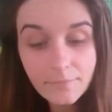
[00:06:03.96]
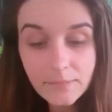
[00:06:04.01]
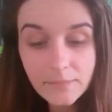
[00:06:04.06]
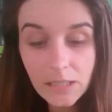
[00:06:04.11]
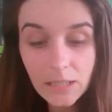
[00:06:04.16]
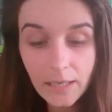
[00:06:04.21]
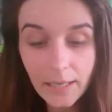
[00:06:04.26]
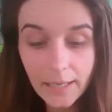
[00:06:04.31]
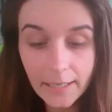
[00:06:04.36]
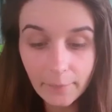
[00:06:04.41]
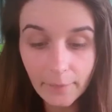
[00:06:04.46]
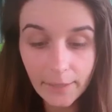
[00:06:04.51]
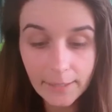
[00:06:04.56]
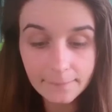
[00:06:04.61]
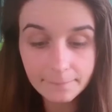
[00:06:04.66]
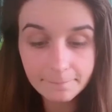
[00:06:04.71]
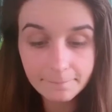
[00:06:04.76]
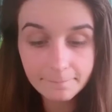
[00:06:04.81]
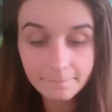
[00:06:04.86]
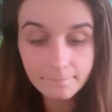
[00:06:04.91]
Anyway,
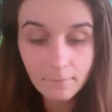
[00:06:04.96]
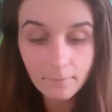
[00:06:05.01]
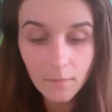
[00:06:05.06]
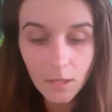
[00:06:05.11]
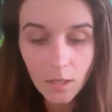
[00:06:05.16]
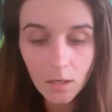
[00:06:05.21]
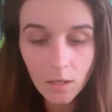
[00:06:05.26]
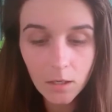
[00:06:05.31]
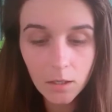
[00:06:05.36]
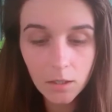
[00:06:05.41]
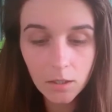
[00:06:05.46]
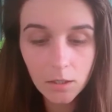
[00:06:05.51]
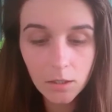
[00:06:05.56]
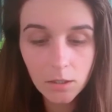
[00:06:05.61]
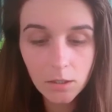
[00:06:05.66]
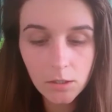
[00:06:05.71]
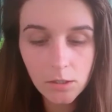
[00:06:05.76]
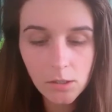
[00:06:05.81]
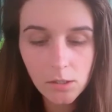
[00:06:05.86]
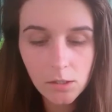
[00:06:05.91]

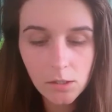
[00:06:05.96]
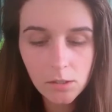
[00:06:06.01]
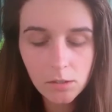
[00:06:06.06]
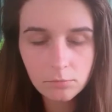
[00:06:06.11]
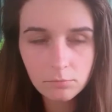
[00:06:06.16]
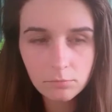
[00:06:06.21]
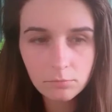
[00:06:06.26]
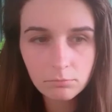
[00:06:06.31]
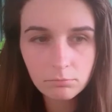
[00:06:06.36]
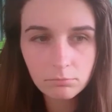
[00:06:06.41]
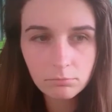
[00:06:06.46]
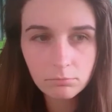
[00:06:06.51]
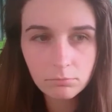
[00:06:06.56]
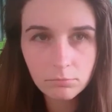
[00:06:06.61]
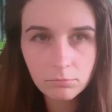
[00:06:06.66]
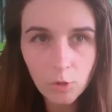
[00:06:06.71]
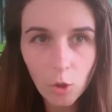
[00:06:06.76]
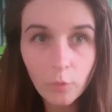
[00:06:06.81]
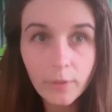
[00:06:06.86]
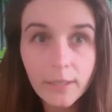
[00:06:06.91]

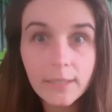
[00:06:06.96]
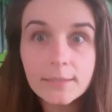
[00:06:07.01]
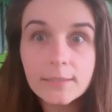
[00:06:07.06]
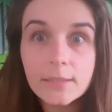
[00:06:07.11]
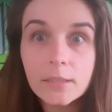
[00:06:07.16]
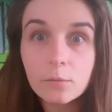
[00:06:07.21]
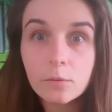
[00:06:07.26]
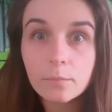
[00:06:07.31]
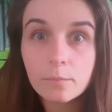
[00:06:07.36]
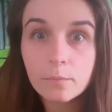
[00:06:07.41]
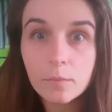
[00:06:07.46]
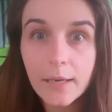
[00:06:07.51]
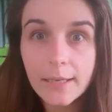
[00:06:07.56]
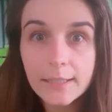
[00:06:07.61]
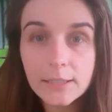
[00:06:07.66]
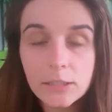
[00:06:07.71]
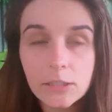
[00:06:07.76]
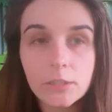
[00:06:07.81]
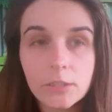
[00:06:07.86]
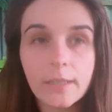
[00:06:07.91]
oh yes, there were
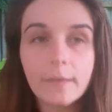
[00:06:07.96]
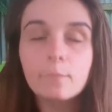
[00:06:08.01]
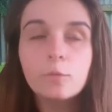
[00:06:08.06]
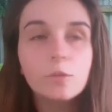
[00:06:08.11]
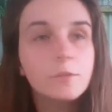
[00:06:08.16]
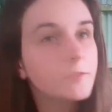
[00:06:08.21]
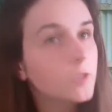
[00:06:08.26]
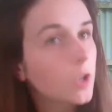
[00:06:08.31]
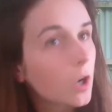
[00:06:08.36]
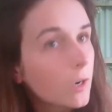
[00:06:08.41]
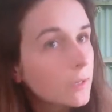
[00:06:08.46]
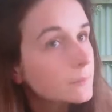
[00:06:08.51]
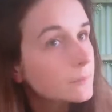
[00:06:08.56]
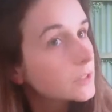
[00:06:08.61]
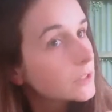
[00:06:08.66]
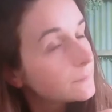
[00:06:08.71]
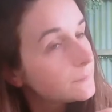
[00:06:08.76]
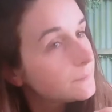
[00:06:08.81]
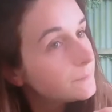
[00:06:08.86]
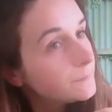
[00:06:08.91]
actually a number of times
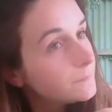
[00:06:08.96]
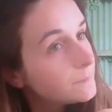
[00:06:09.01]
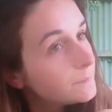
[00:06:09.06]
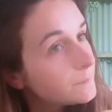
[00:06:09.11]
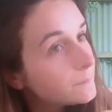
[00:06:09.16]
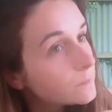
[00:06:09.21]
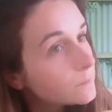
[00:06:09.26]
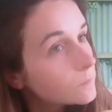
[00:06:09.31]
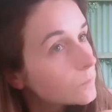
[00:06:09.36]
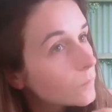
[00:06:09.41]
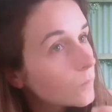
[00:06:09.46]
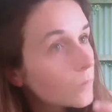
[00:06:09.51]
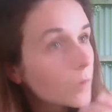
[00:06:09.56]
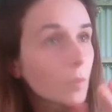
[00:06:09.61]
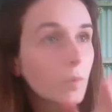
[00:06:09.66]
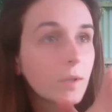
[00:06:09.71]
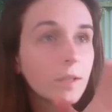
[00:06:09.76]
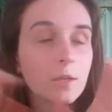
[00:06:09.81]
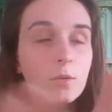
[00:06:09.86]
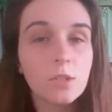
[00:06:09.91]

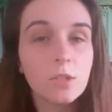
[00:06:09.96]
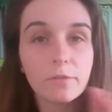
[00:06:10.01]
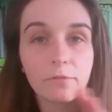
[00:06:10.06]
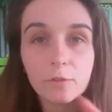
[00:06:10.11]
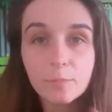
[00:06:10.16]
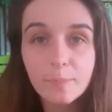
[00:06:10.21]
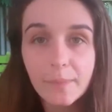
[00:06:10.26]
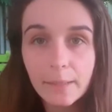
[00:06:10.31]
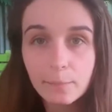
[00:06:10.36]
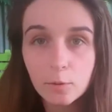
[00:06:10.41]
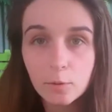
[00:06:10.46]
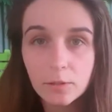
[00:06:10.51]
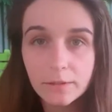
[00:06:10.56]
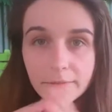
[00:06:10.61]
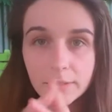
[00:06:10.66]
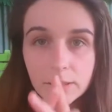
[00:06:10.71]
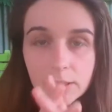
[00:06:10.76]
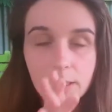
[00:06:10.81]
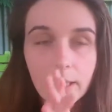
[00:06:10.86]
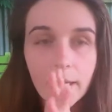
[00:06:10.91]
when there are different people living
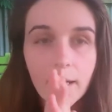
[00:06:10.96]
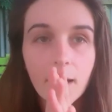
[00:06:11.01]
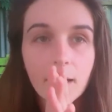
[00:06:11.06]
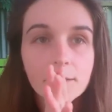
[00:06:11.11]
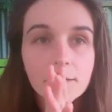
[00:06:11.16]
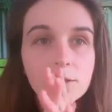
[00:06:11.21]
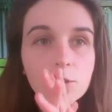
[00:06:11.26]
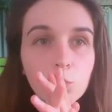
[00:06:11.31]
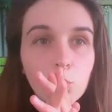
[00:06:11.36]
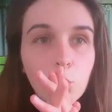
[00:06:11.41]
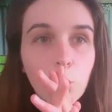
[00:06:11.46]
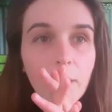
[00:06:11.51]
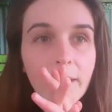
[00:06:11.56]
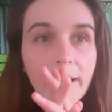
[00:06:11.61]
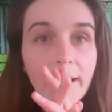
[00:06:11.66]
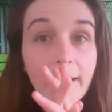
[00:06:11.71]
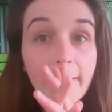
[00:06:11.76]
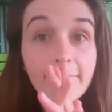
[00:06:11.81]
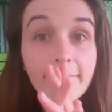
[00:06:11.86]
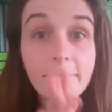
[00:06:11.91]
in the house
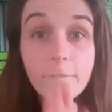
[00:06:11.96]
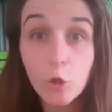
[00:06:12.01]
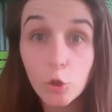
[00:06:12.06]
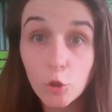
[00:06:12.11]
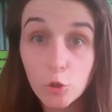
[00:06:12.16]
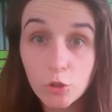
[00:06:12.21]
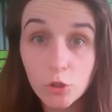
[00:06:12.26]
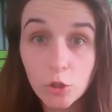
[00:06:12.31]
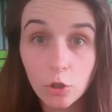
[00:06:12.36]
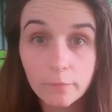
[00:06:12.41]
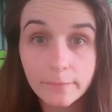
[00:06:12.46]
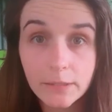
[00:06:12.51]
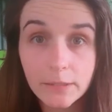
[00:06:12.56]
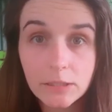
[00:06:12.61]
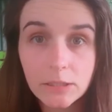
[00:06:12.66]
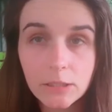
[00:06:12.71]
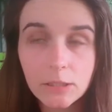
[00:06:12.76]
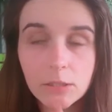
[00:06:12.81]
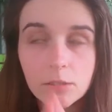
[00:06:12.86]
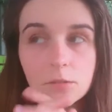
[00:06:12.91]
where food's gone
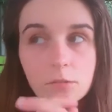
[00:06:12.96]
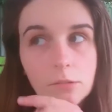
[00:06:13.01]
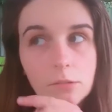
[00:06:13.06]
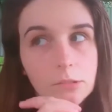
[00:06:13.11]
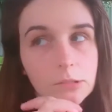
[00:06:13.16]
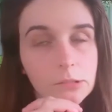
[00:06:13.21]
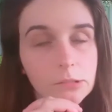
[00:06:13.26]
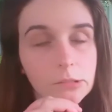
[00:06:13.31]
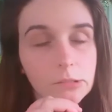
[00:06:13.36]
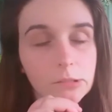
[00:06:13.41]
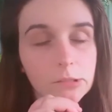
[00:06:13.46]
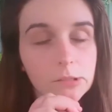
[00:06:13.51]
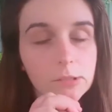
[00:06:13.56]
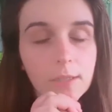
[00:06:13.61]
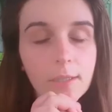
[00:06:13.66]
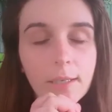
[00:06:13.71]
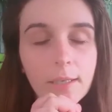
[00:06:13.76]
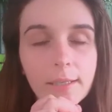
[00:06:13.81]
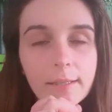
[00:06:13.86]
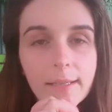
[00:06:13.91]
missing.
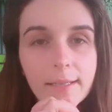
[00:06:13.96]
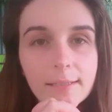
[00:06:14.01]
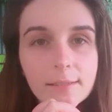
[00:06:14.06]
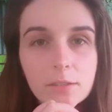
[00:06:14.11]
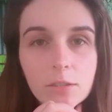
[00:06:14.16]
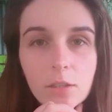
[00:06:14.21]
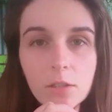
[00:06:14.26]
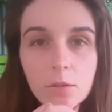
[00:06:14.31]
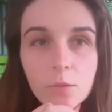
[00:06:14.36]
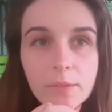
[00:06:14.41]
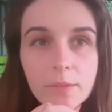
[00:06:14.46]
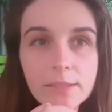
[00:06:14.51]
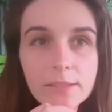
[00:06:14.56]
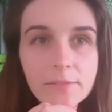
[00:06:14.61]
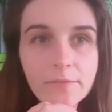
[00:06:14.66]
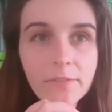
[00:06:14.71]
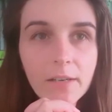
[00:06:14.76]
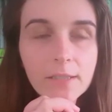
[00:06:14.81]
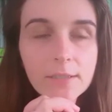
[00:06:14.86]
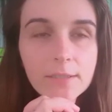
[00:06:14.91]
That's not always
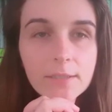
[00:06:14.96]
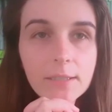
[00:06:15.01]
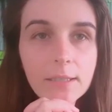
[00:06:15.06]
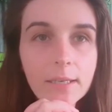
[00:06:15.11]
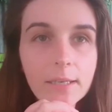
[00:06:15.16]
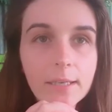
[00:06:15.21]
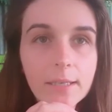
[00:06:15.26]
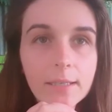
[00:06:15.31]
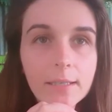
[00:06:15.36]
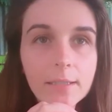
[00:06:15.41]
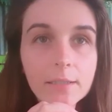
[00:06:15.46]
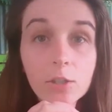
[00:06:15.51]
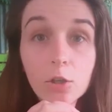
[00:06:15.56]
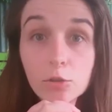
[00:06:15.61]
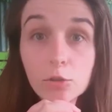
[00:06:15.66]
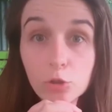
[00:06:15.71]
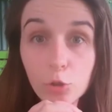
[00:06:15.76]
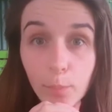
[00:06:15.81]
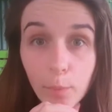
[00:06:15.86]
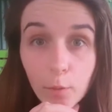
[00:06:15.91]
fun. Got
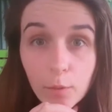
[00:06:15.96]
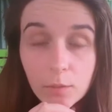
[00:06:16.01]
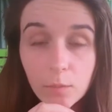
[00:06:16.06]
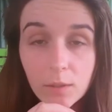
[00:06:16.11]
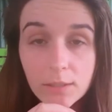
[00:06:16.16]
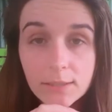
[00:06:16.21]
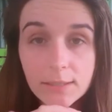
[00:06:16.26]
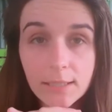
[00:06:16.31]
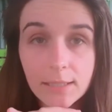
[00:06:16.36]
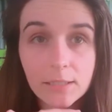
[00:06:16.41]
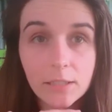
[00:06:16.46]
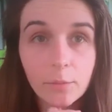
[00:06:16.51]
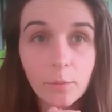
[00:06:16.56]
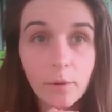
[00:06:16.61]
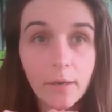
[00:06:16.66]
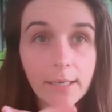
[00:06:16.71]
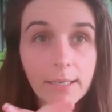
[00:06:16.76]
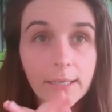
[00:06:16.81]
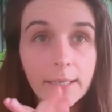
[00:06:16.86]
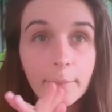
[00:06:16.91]
to a point once actually where I
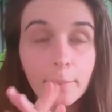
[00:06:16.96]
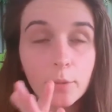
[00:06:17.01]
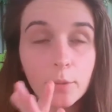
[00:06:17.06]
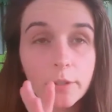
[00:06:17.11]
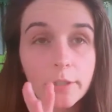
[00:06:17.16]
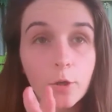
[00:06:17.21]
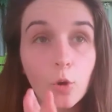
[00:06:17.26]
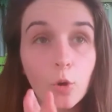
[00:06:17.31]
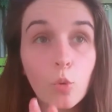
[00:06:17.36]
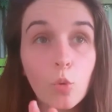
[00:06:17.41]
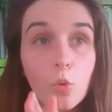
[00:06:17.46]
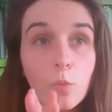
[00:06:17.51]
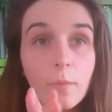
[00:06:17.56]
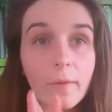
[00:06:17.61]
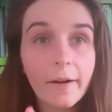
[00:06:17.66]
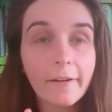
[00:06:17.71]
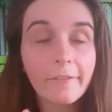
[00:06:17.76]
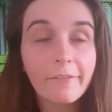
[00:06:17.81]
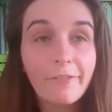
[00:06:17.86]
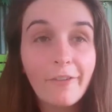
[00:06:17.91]
ended up putting all my
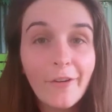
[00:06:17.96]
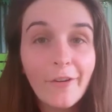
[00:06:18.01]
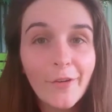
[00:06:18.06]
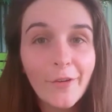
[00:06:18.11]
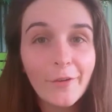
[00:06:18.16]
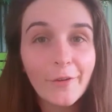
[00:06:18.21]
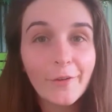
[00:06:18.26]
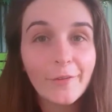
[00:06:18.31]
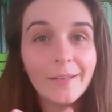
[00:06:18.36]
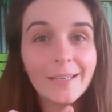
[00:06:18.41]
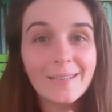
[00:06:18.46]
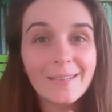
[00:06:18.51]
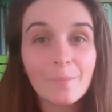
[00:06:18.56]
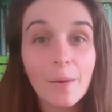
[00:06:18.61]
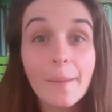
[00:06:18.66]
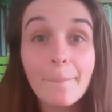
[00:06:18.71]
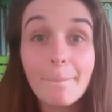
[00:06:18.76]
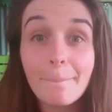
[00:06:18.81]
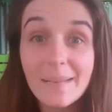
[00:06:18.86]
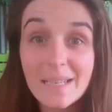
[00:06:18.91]
food in my
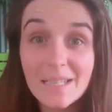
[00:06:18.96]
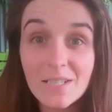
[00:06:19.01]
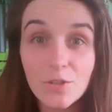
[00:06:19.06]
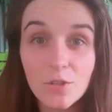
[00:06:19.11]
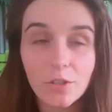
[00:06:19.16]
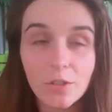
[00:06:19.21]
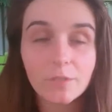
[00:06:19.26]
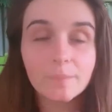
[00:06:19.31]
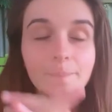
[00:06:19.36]
bedroom,